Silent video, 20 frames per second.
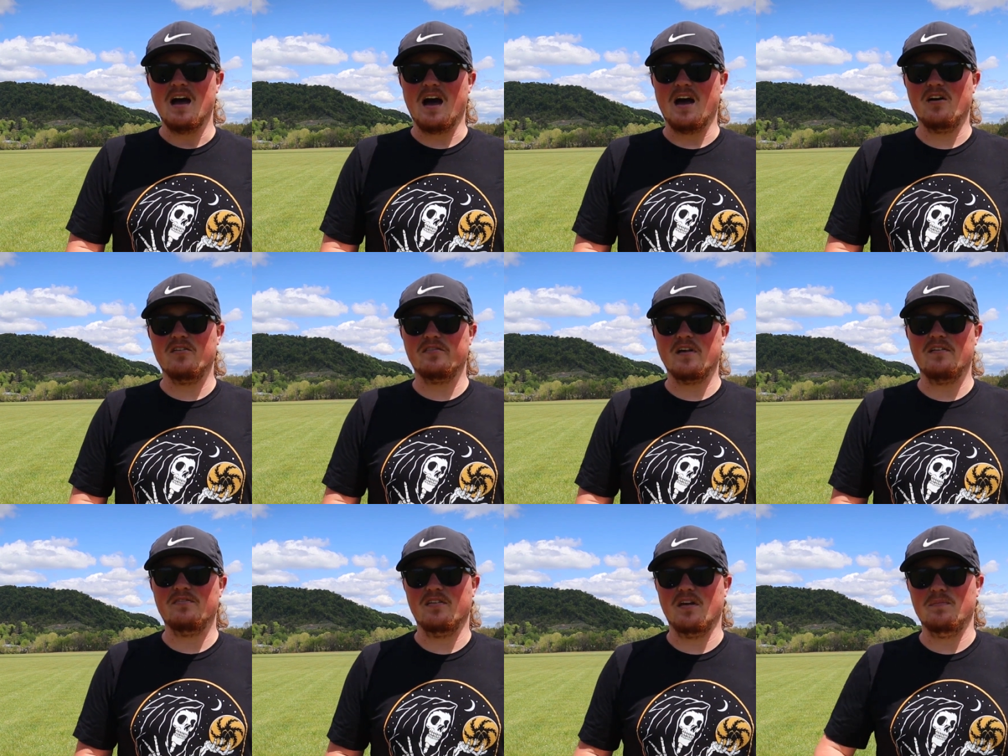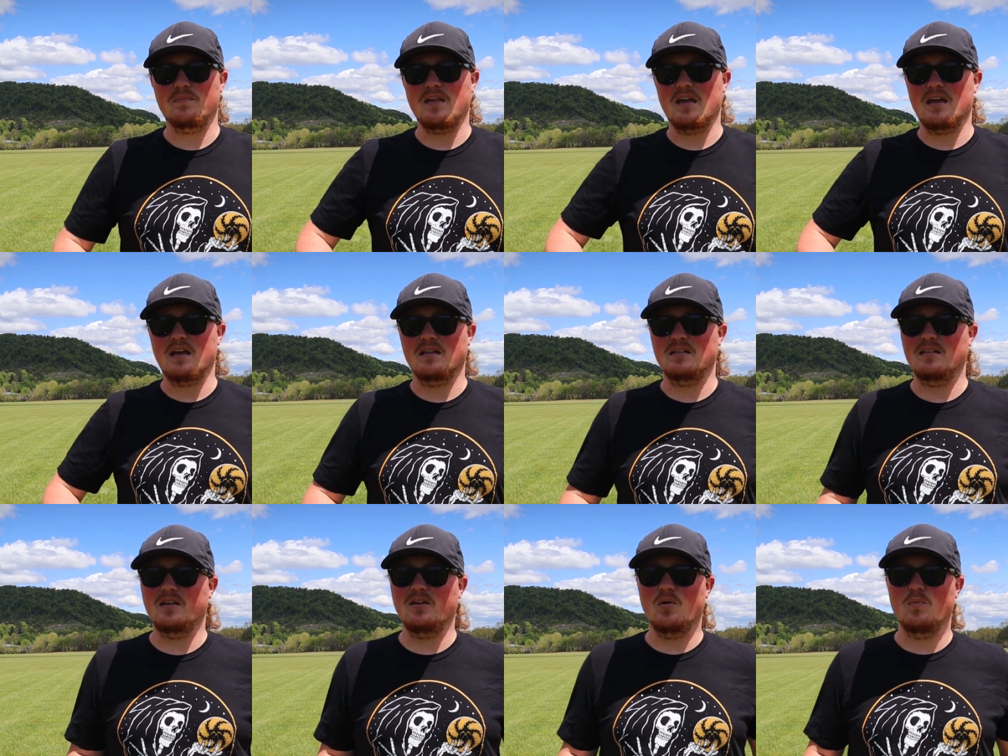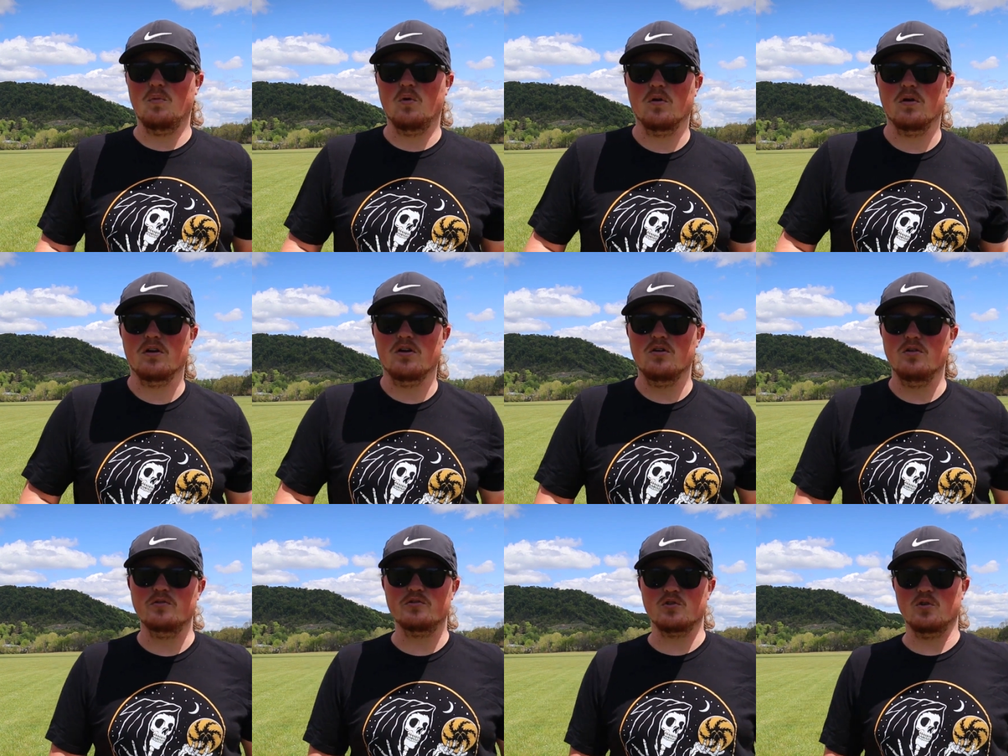I also have something a little more
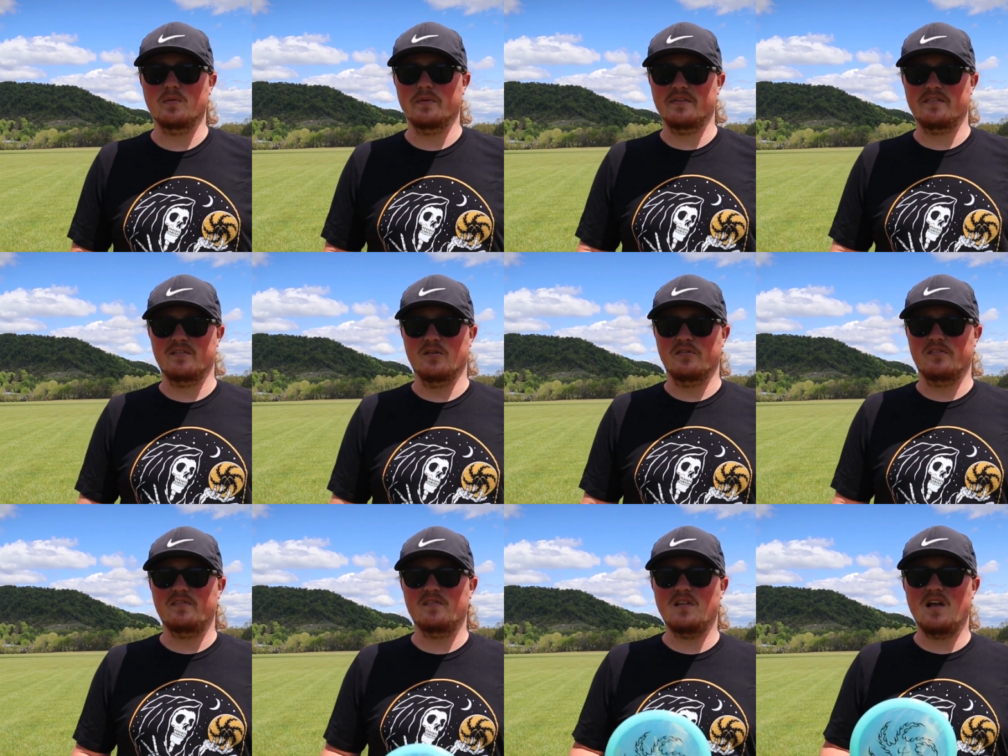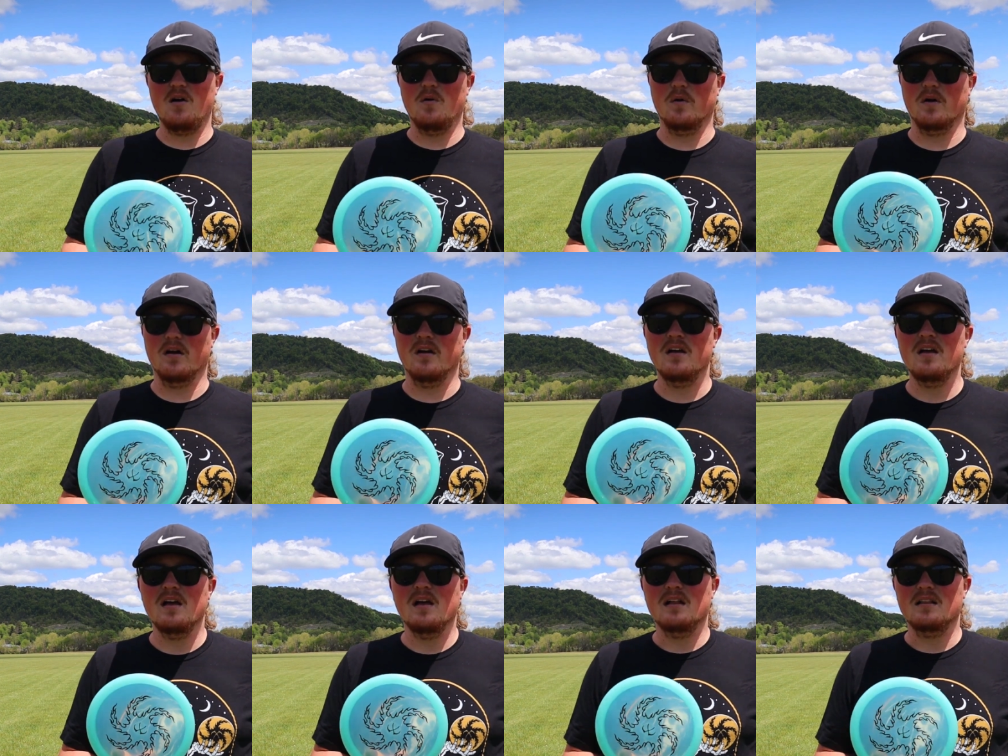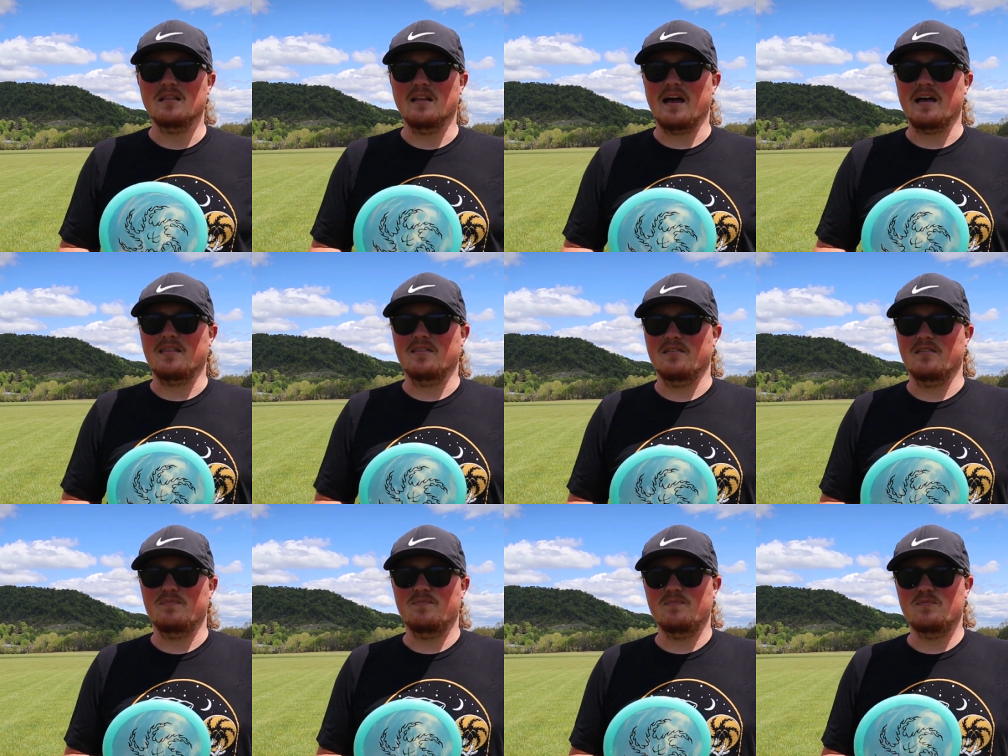neutral but still slower, like
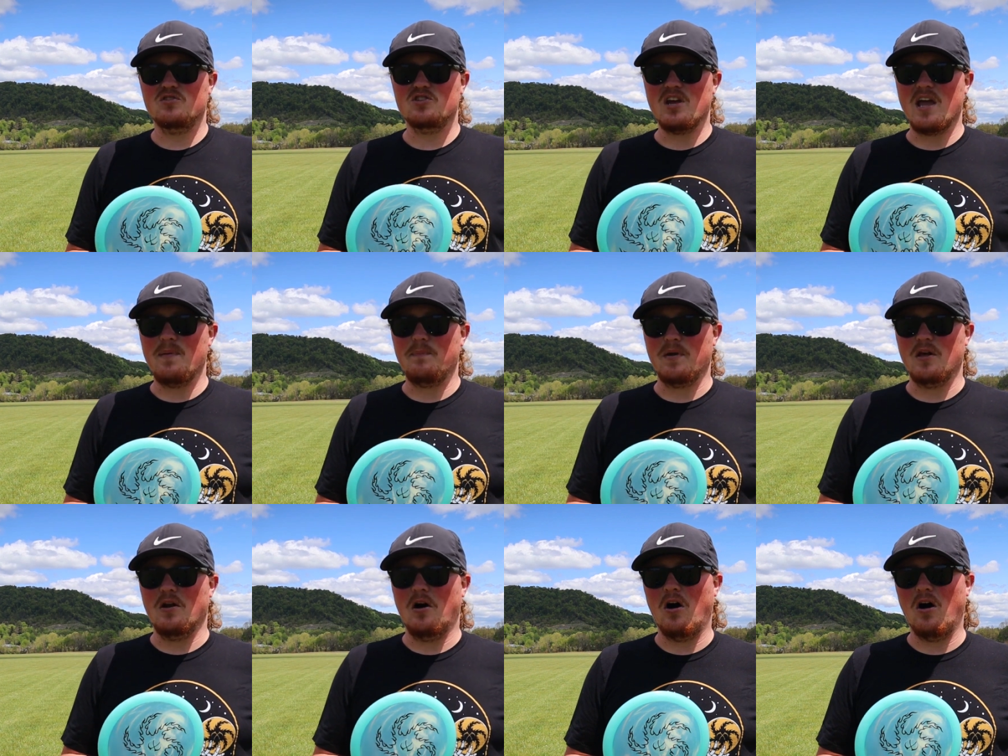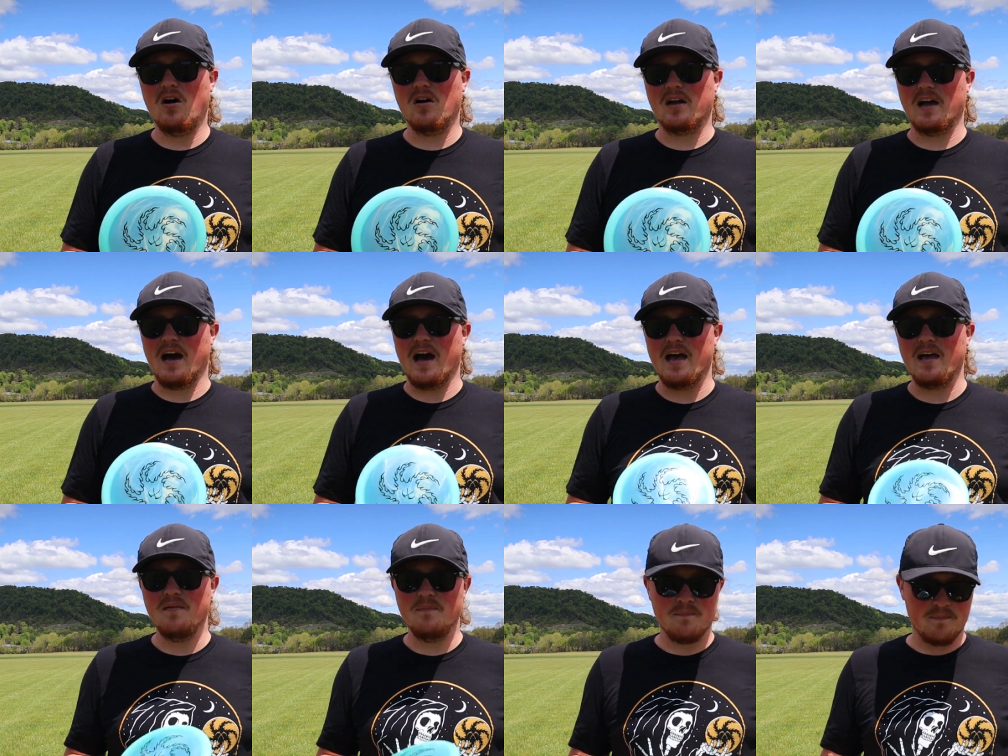the Champion Hawkeye.